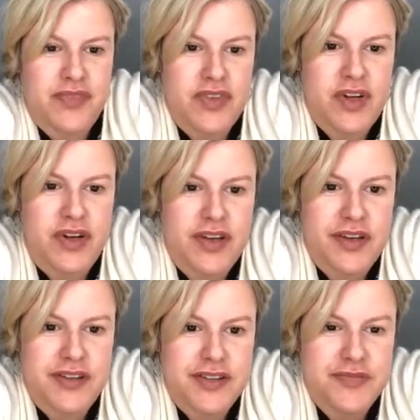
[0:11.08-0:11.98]
Sorry,
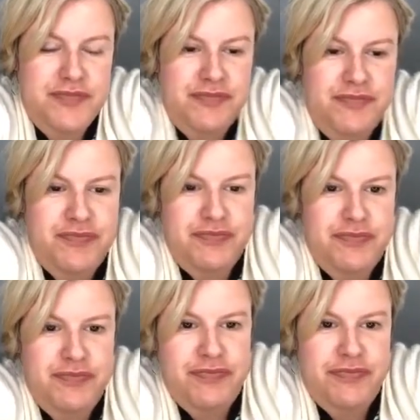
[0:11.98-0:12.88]
guys.
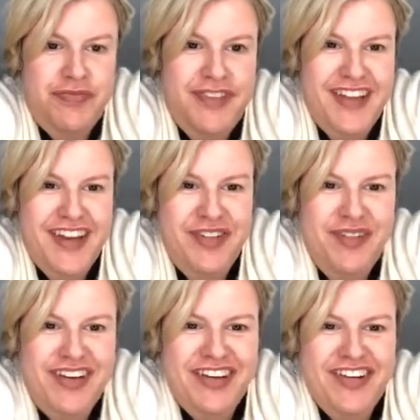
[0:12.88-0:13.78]
There
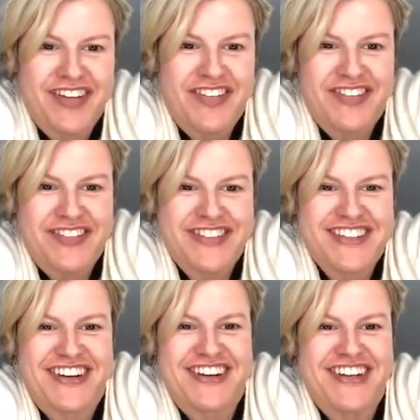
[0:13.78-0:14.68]
we go.
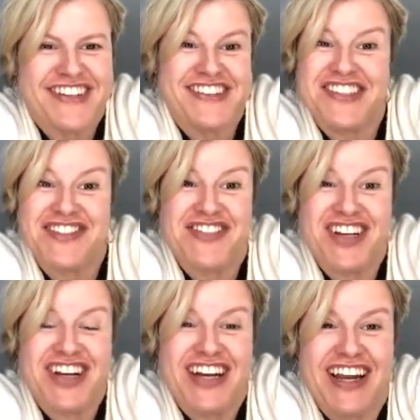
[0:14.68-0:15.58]
Sorry, just
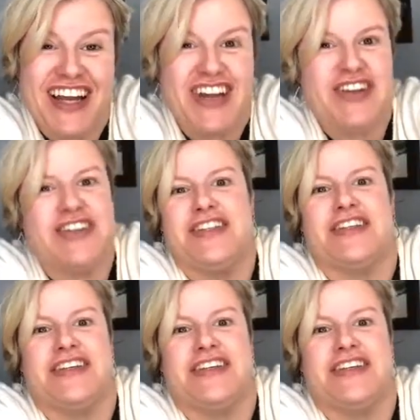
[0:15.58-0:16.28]
figured it out.